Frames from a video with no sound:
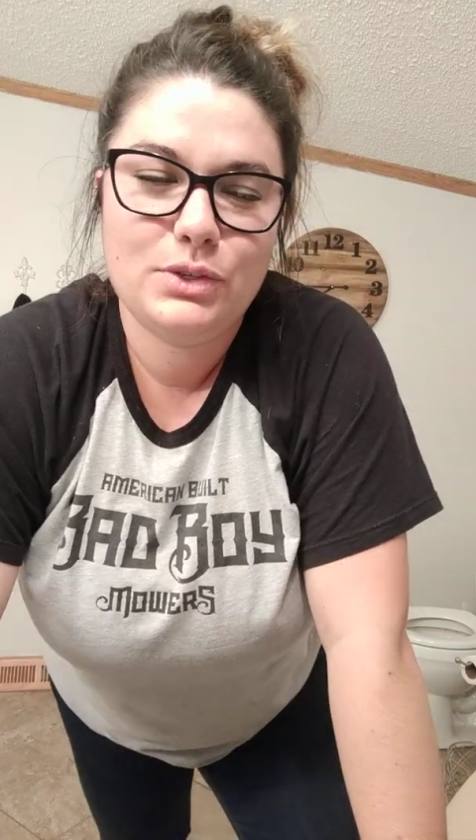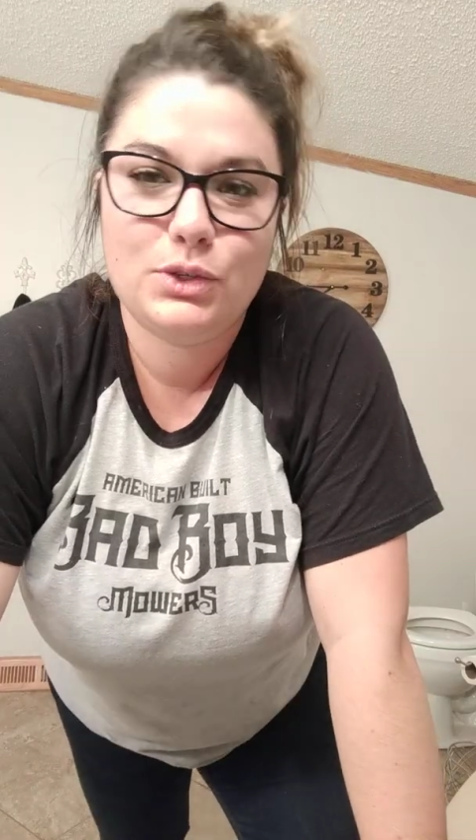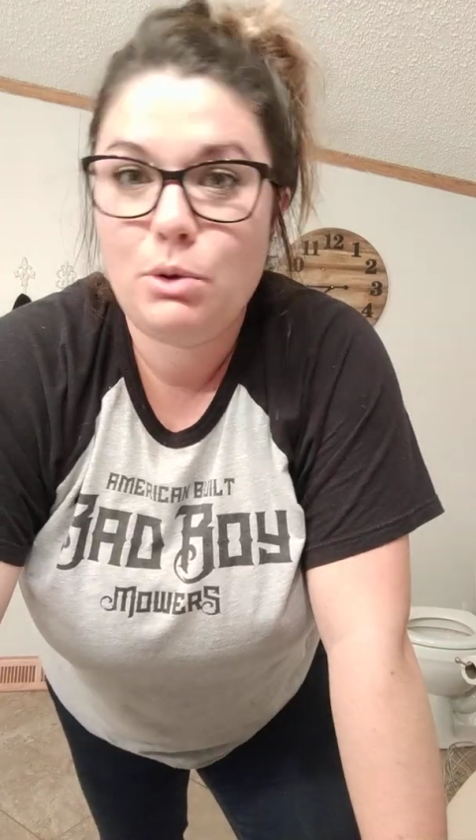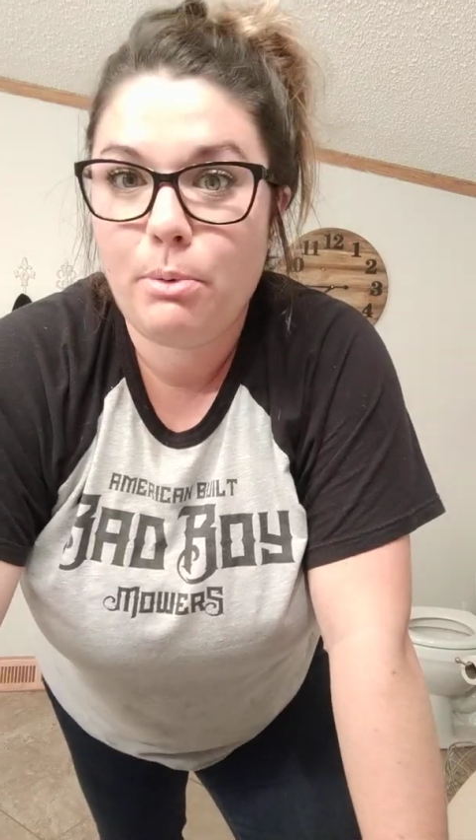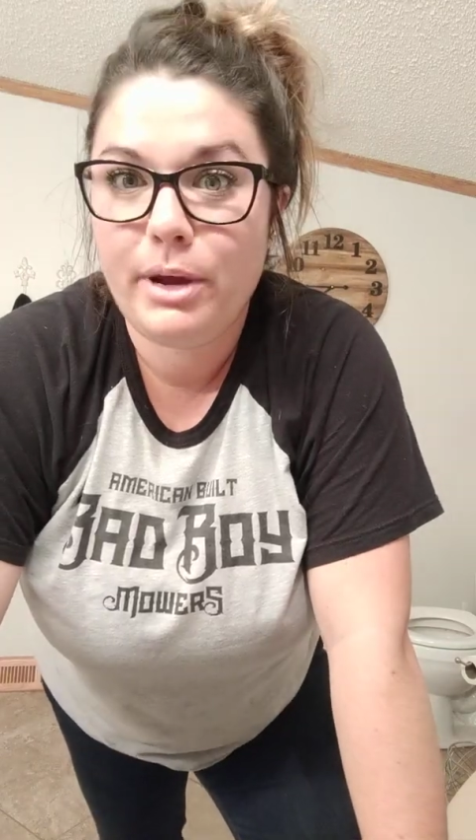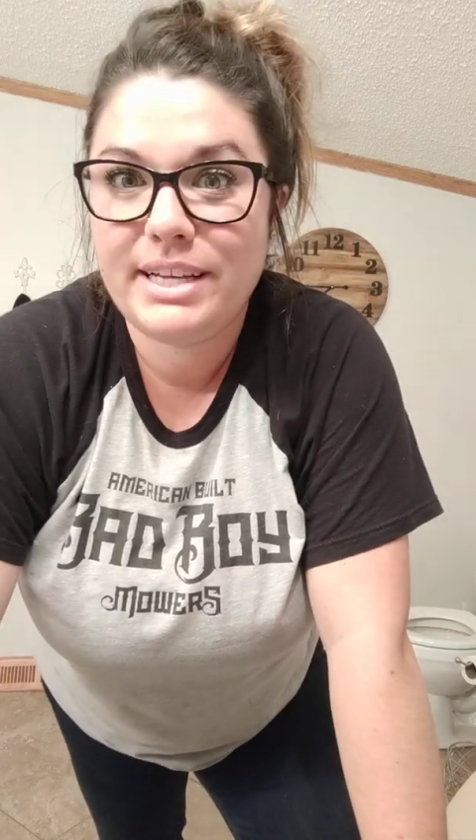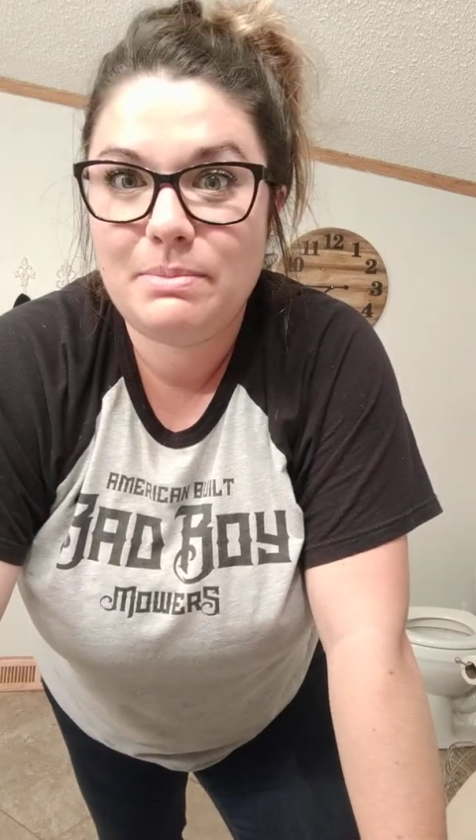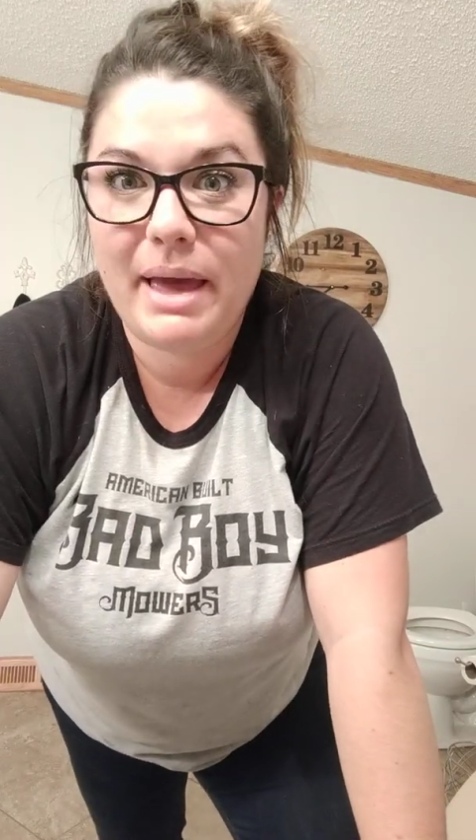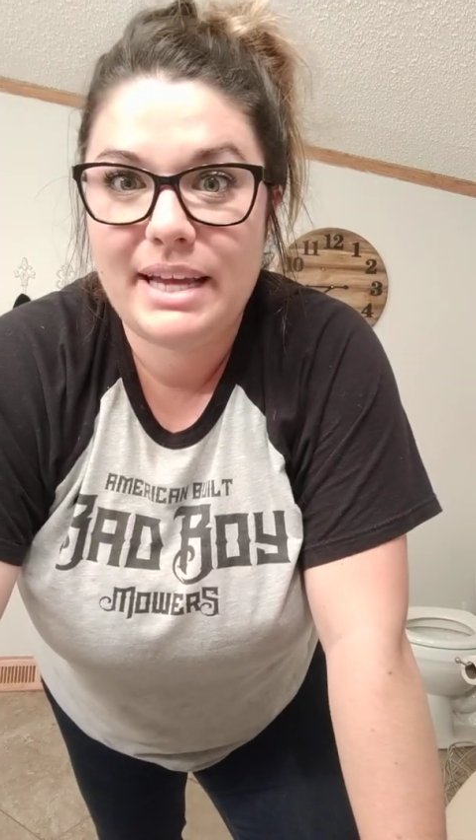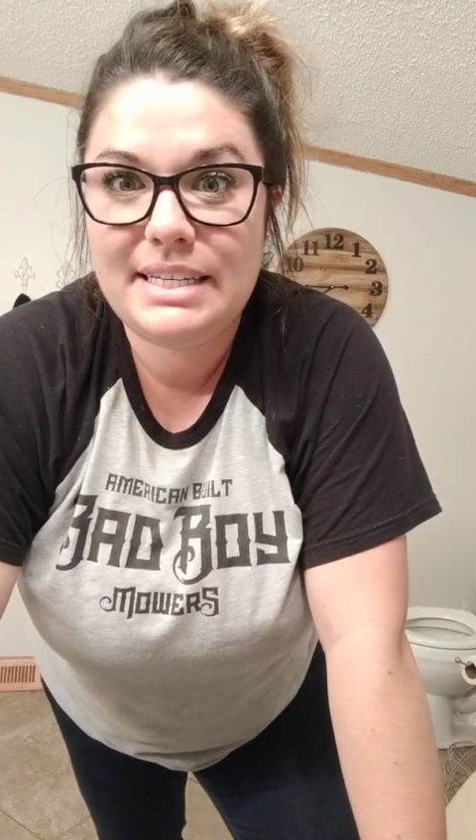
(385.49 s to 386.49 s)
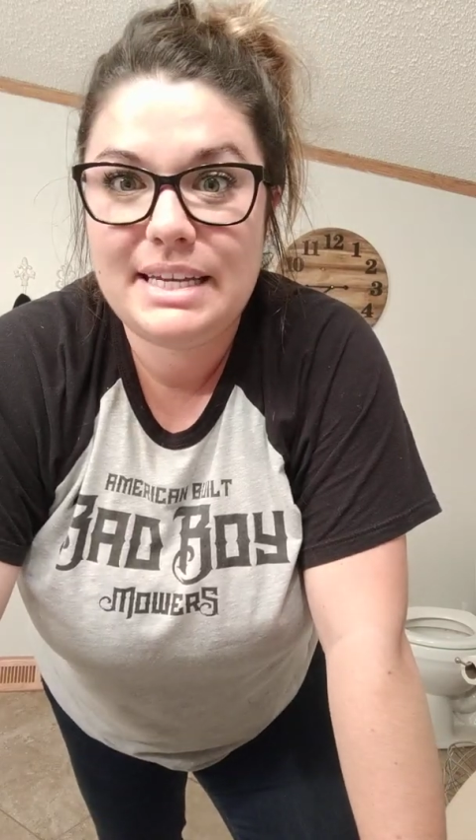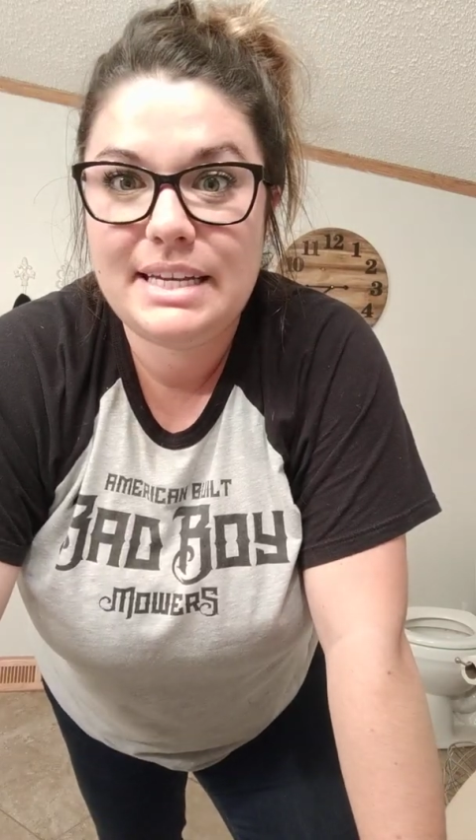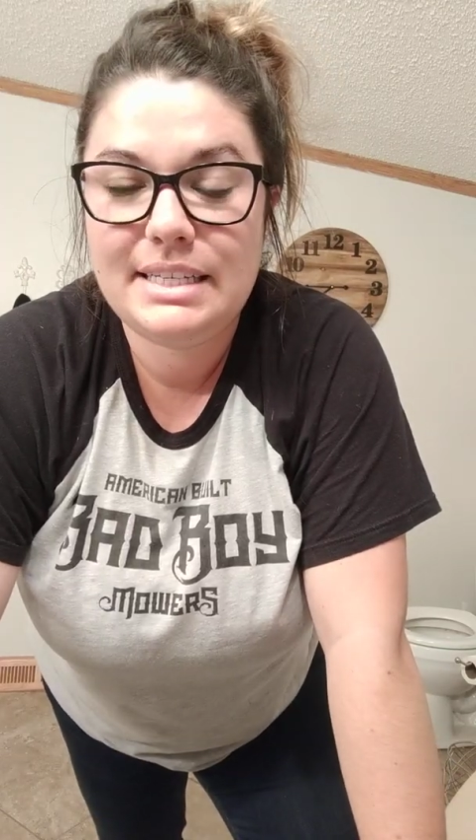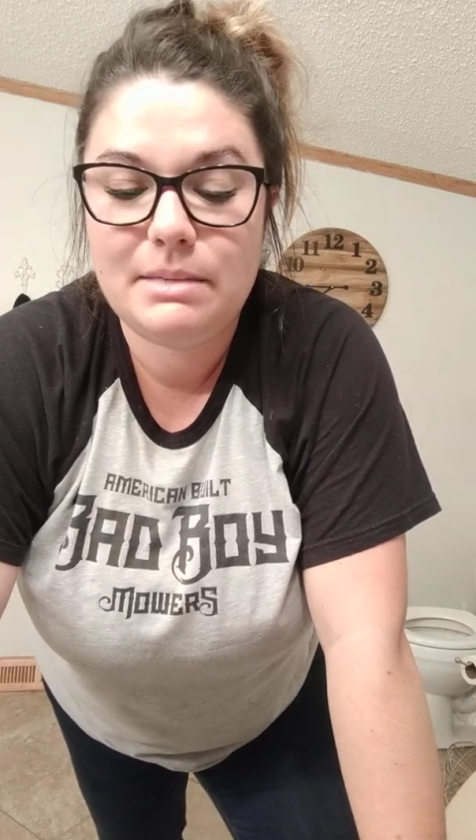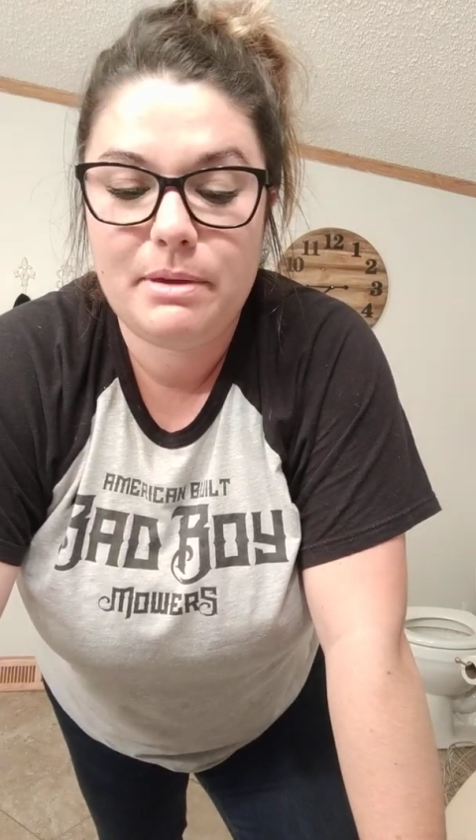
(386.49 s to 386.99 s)
super
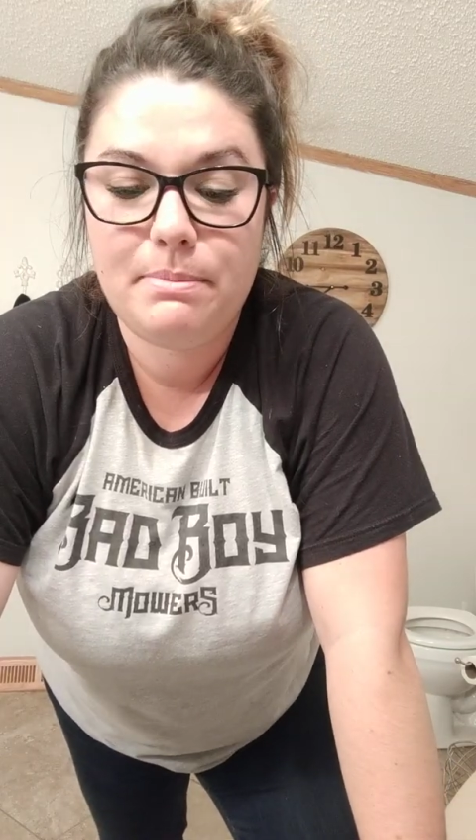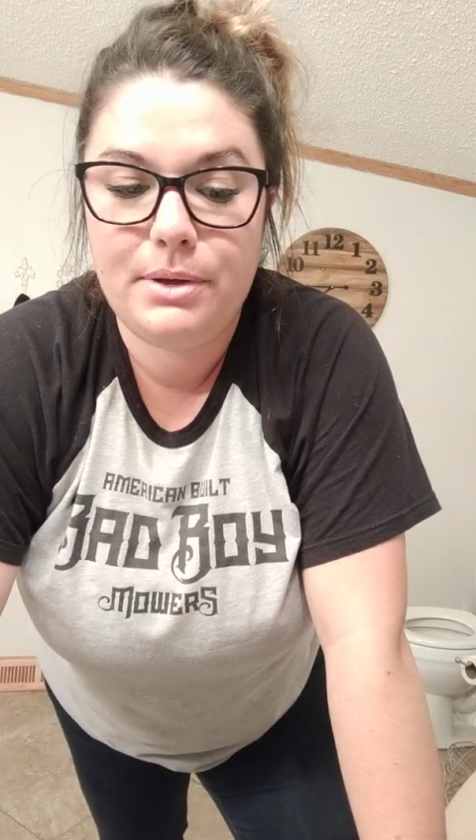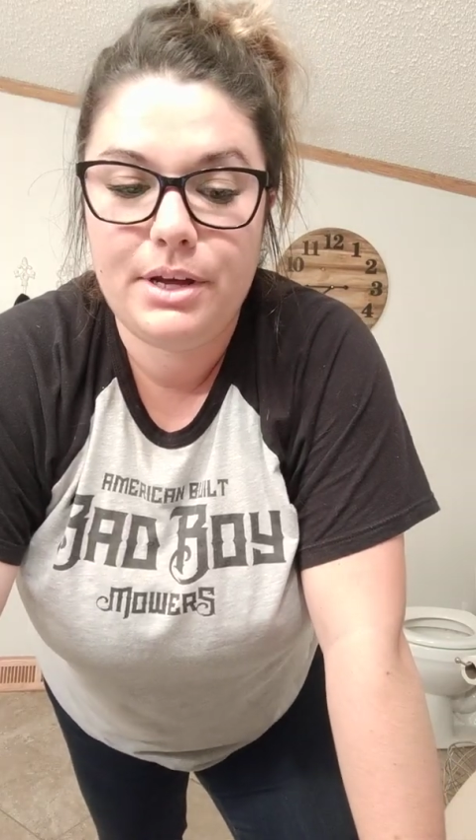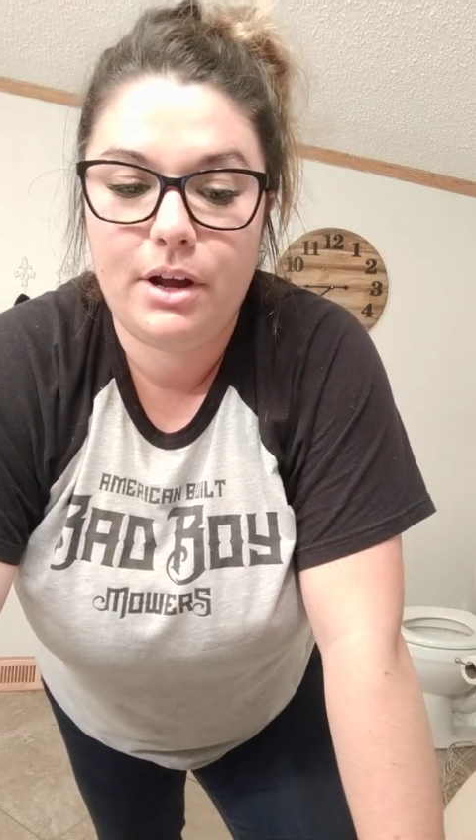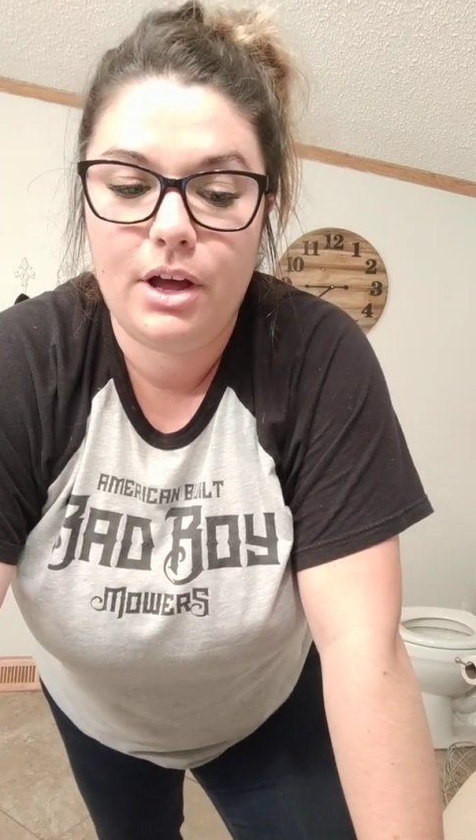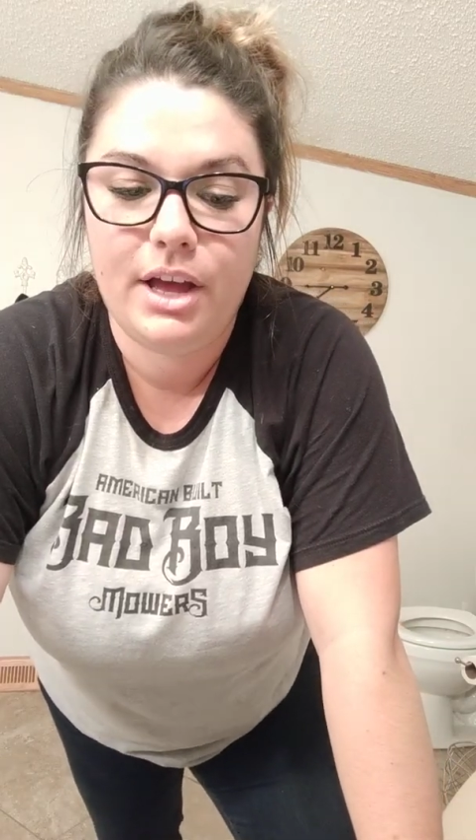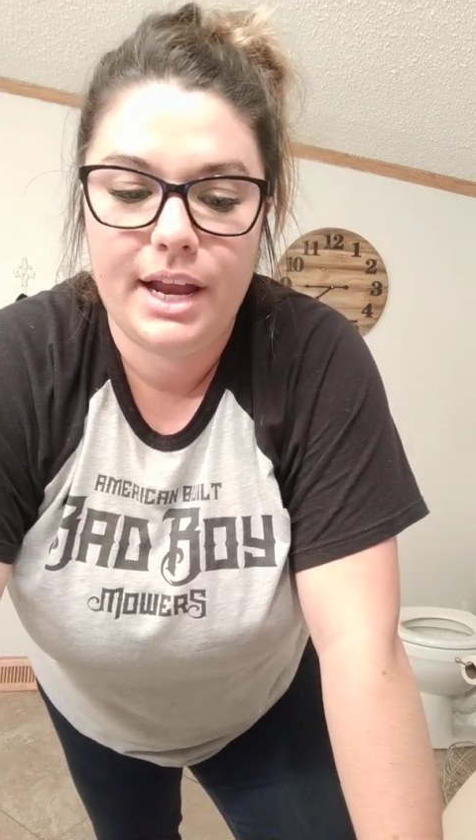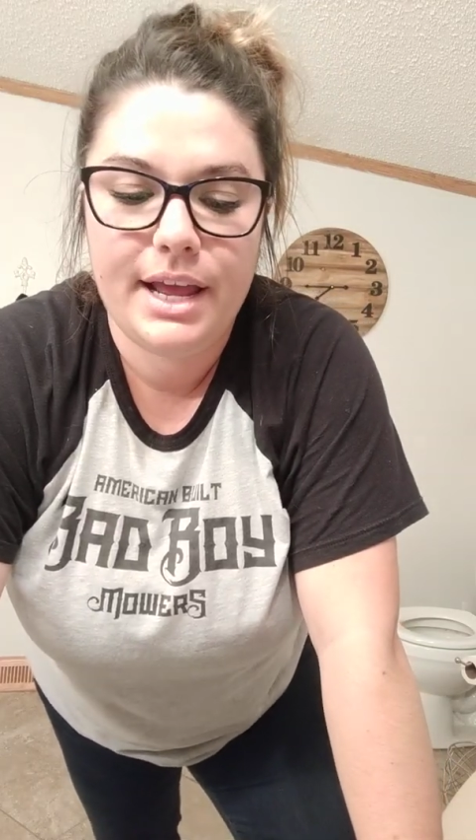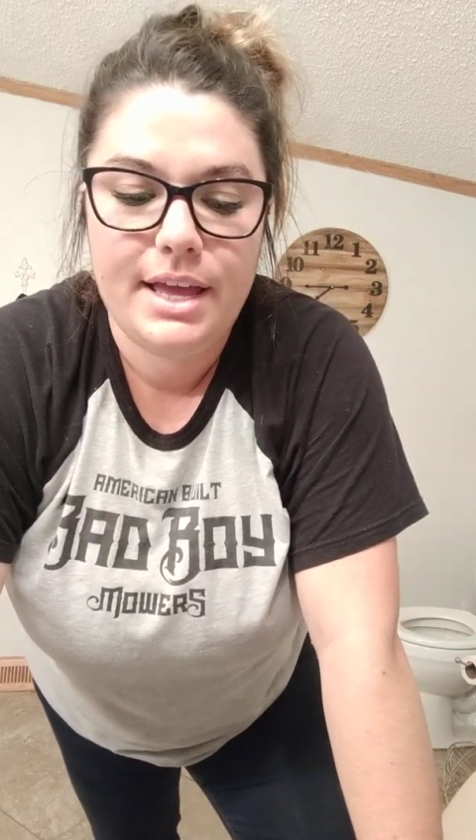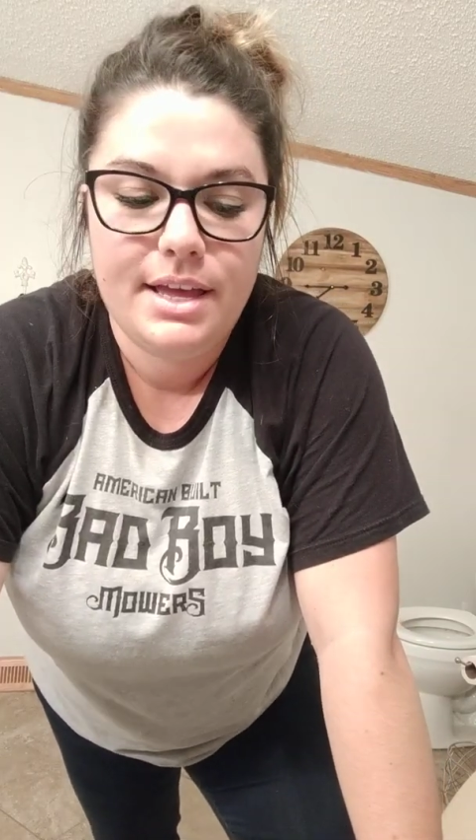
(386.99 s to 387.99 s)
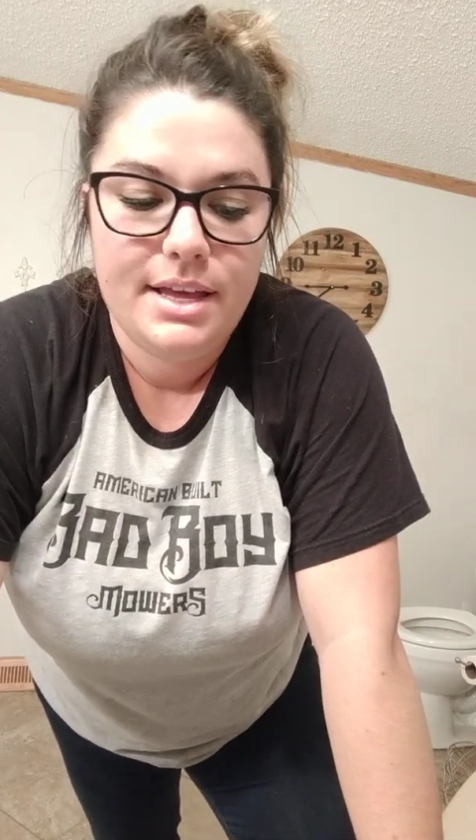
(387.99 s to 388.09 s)
expecting to be put on